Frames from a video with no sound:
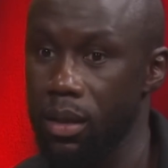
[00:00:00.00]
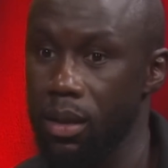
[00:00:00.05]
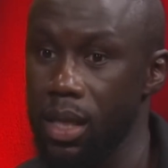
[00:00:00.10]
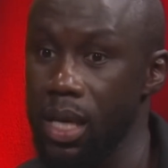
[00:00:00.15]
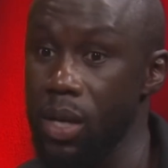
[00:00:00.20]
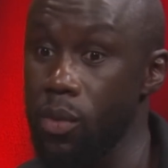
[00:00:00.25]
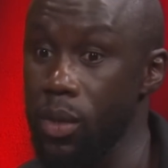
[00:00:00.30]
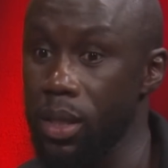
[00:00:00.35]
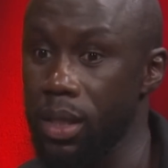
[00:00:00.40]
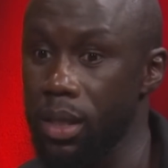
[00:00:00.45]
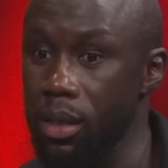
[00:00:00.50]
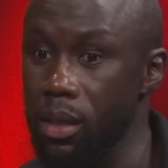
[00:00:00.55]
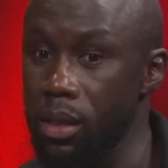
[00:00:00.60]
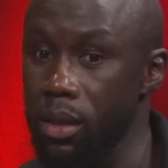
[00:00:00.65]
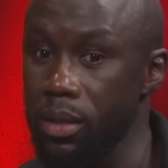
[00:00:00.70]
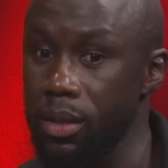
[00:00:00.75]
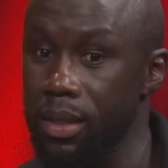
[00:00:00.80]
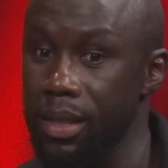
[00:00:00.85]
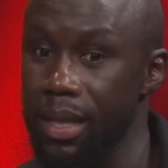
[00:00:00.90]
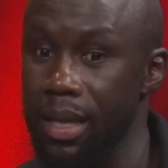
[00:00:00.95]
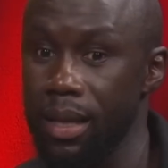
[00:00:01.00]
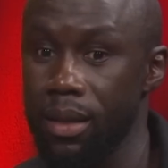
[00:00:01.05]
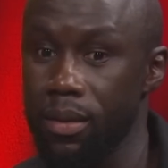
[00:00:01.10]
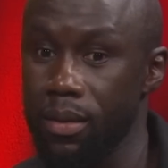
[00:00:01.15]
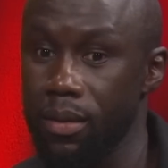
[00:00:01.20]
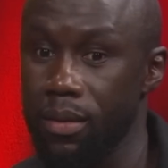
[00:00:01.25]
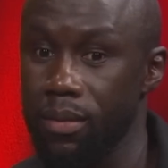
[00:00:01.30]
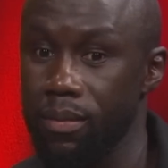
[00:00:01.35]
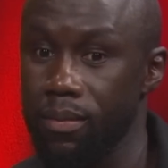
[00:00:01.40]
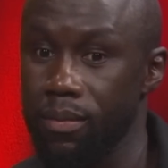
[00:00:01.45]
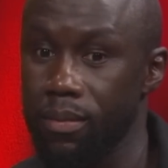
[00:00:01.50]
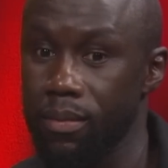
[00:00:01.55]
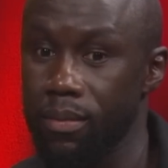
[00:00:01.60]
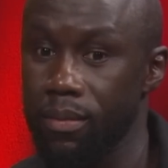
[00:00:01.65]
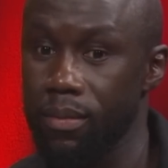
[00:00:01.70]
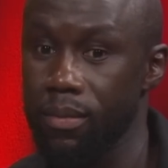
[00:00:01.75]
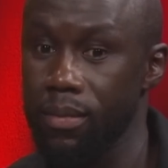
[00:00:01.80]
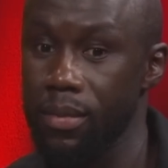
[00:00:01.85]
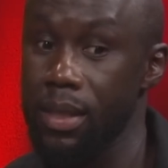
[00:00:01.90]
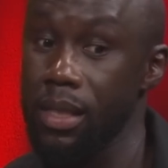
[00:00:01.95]
He will tell us, let
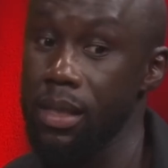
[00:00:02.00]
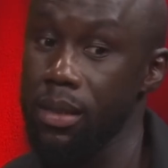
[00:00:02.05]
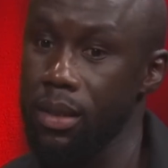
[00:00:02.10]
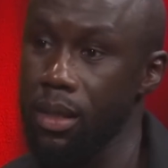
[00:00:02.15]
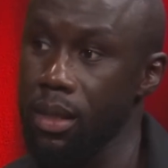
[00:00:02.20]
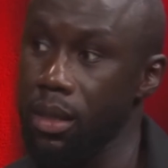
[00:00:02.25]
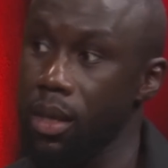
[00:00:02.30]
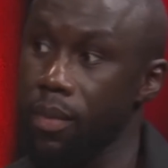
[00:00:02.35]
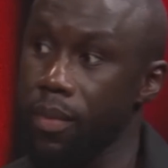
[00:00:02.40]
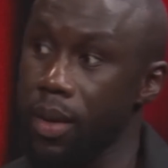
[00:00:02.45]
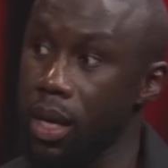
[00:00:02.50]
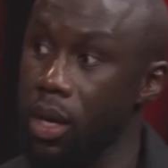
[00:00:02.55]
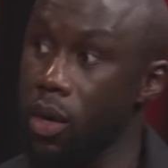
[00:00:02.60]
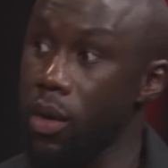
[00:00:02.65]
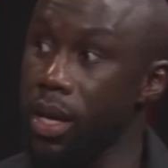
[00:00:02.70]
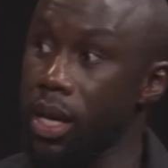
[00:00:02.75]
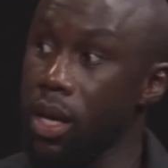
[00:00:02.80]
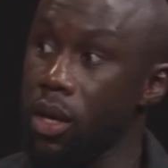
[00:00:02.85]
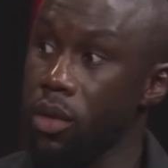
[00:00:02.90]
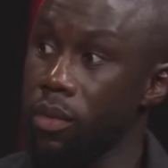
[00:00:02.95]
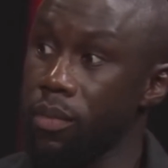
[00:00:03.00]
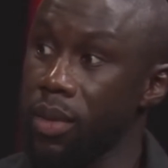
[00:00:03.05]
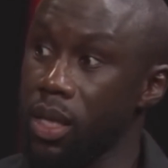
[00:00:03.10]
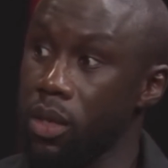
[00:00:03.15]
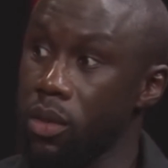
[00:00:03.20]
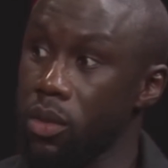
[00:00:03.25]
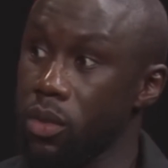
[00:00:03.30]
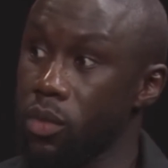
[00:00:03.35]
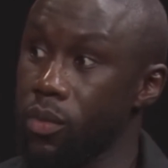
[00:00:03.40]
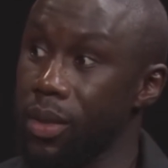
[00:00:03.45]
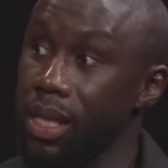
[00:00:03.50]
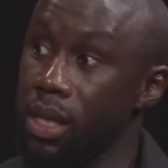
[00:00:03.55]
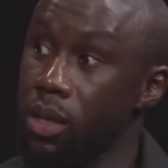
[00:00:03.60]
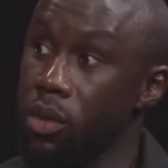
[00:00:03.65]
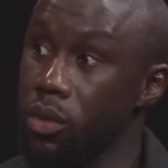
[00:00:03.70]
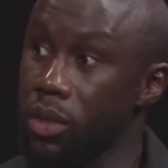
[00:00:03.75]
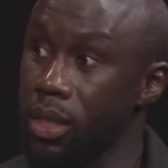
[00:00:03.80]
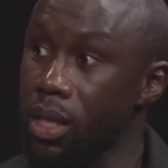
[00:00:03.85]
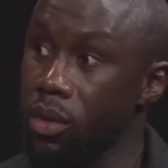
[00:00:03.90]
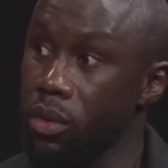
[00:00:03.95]
this centre-back going out, because when he
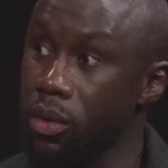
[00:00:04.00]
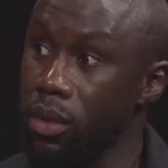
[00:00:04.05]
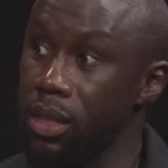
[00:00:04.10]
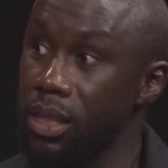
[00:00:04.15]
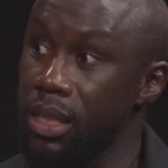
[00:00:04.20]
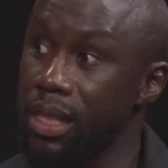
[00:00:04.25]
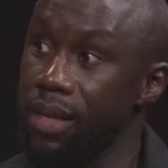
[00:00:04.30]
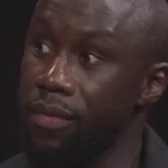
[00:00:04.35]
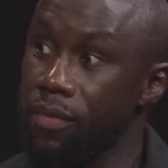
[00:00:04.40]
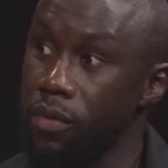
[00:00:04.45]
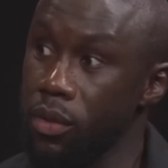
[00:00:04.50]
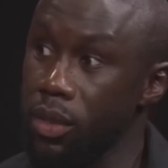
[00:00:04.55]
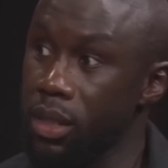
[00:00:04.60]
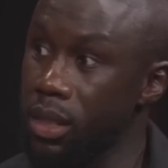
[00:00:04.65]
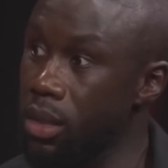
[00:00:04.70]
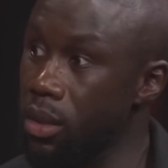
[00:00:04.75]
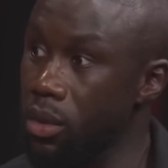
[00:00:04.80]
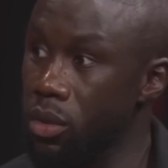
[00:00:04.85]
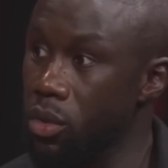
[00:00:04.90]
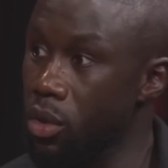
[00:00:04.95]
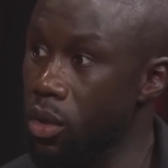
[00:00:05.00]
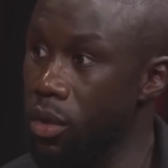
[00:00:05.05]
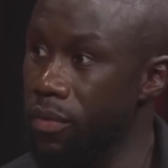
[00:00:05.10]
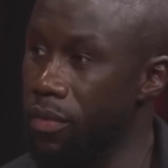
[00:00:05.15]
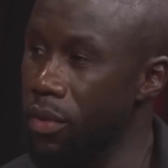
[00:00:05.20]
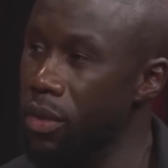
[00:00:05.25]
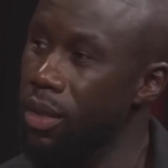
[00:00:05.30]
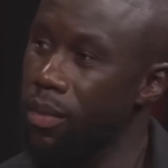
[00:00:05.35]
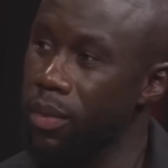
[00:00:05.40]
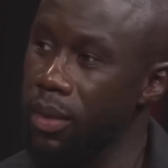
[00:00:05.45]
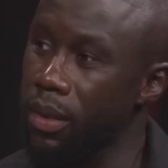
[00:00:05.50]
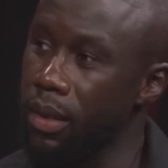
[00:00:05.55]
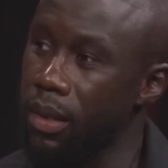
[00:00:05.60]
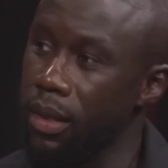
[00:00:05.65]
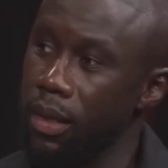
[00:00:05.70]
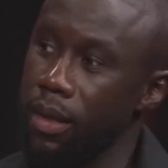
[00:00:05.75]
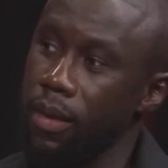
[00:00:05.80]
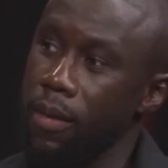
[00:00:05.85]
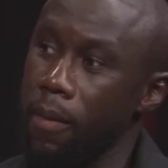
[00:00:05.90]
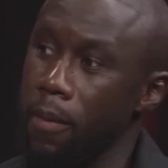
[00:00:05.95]
goes out on his left foot, he's not so comfortable.
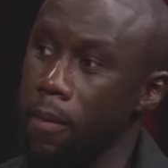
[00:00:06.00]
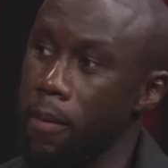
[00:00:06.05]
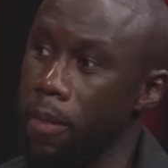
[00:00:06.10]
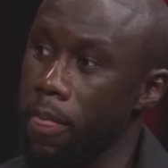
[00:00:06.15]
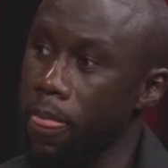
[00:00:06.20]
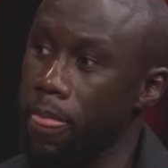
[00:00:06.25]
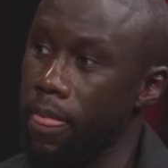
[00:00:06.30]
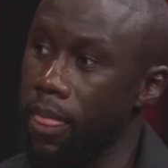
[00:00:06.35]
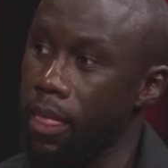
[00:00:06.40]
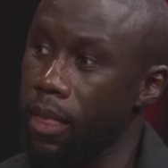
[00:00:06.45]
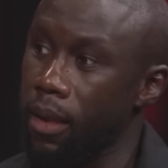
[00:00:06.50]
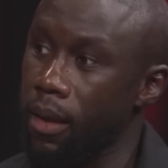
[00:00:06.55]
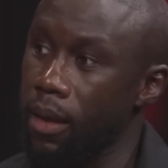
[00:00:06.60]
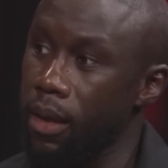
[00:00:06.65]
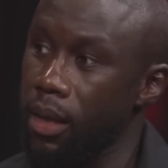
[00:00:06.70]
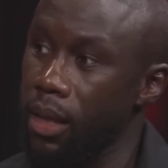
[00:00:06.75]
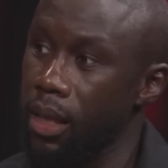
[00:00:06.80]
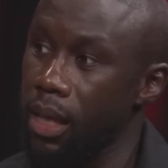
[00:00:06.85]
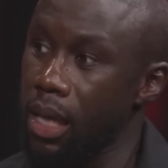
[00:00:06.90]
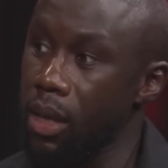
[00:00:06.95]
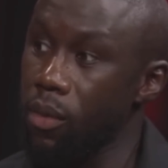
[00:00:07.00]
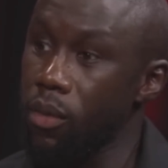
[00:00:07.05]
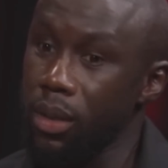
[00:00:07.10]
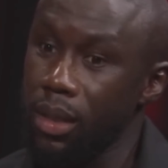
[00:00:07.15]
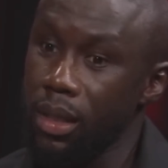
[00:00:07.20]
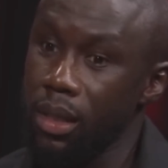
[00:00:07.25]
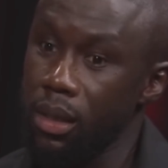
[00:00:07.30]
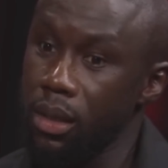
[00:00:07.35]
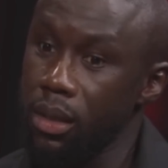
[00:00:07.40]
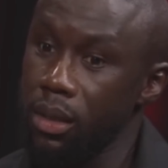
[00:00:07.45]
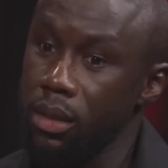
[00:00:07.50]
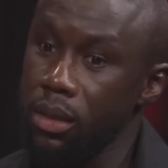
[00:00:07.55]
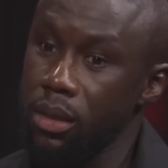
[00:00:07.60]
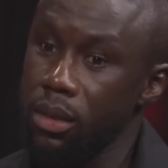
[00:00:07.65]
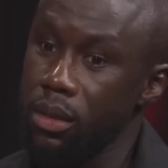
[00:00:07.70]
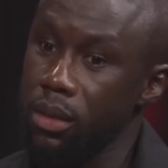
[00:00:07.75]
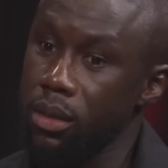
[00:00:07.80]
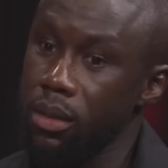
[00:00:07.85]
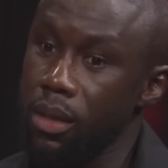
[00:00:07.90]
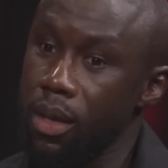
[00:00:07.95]
He will tell
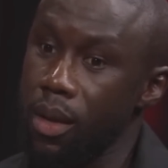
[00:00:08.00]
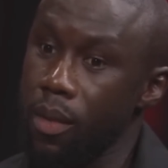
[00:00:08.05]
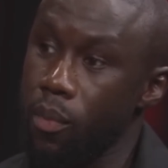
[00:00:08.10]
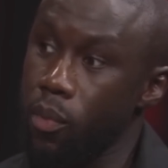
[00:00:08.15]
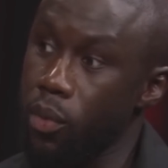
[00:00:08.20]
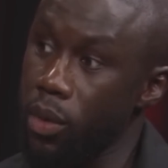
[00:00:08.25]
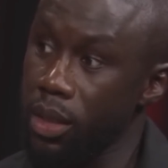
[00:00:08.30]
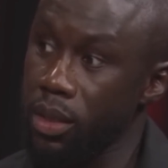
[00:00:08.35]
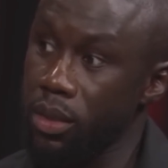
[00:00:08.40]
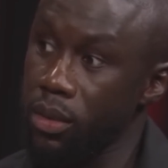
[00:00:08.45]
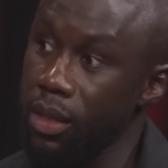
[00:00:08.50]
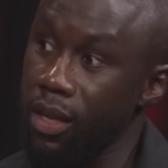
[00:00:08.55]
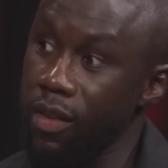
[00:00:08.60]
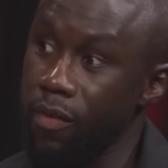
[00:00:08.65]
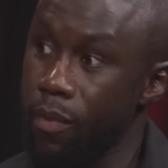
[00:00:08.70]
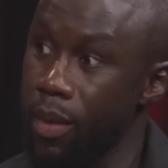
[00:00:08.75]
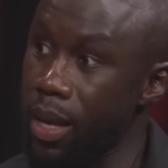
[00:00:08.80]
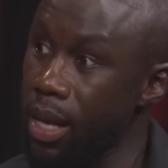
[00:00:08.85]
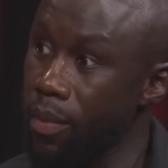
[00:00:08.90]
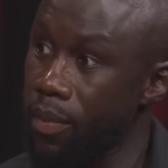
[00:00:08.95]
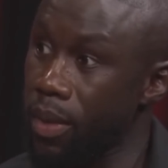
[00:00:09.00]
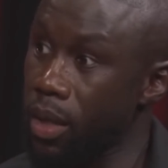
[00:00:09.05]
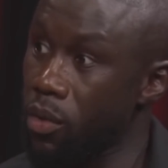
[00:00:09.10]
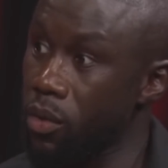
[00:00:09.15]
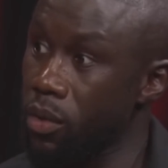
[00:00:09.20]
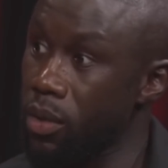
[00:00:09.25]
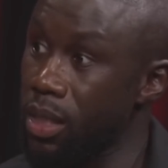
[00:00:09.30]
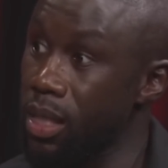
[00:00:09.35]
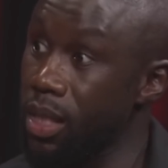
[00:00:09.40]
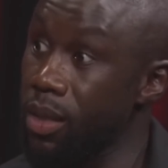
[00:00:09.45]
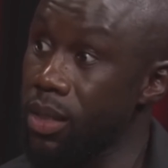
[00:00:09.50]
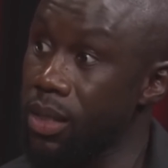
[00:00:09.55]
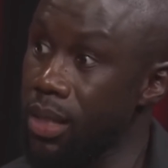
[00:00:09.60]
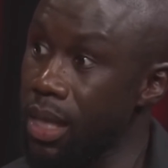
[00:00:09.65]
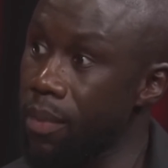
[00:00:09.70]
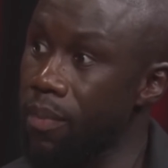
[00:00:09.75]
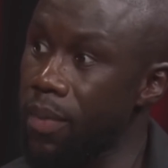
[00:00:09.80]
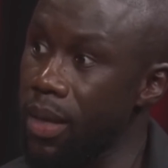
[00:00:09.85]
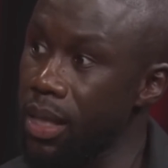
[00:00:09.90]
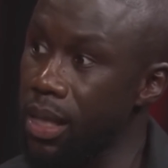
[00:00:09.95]
us, press the left back, because he
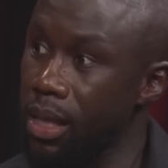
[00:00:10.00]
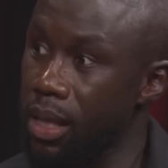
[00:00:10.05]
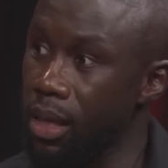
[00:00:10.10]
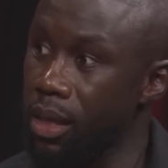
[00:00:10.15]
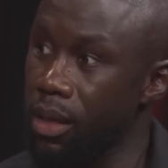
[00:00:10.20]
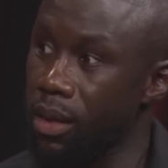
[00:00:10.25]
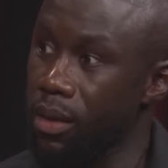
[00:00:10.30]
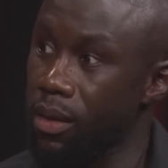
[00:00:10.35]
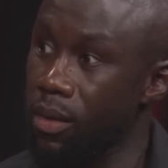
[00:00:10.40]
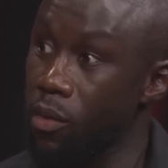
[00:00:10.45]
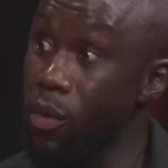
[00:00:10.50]
starts panicking.